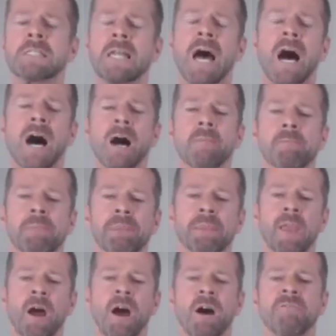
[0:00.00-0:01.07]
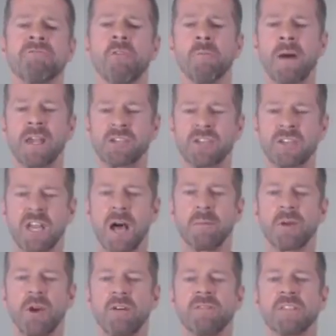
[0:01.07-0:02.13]
formation
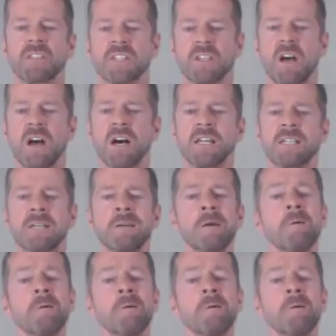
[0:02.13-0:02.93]
coming off the side.